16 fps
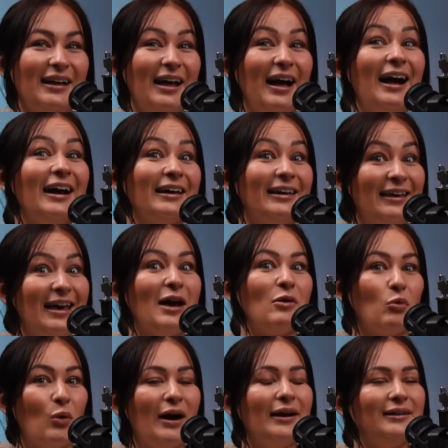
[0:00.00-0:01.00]
I get
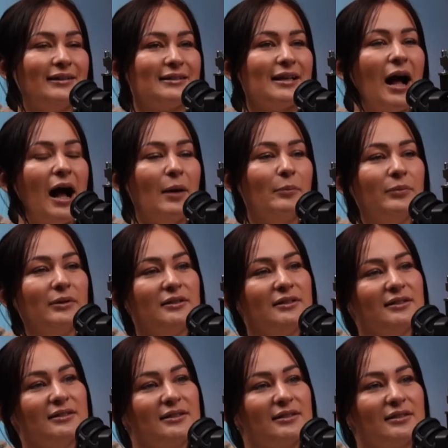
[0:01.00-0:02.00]
why this
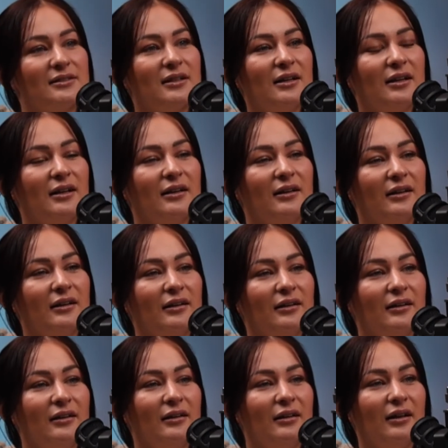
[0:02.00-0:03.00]
happens.
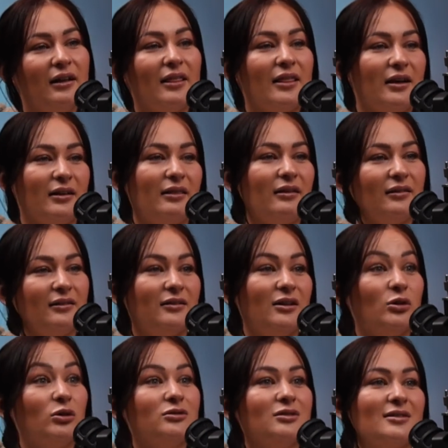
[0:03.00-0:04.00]
I think that
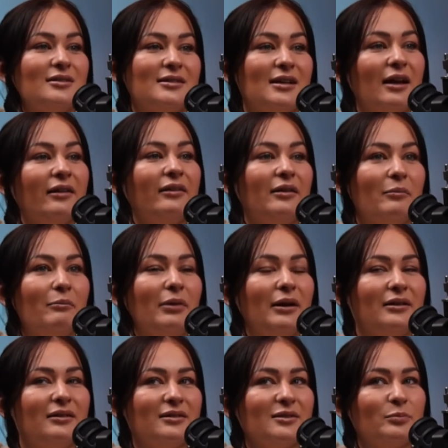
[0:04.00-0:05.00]
the understanding
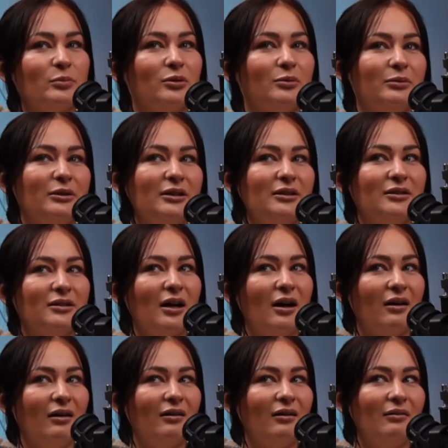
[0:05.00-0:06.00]
bit is probably
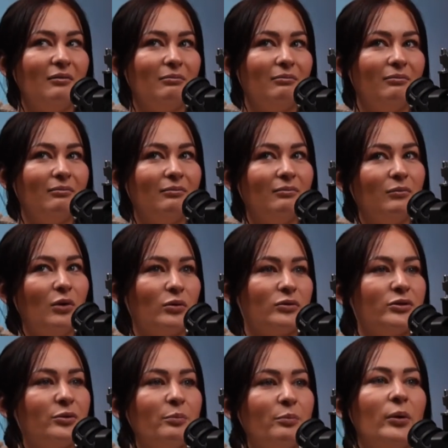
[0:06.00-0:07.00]

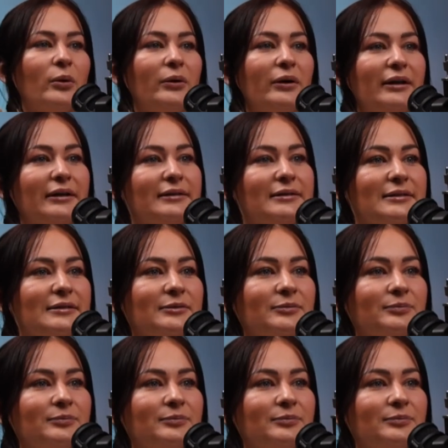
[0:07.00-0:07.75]
most important.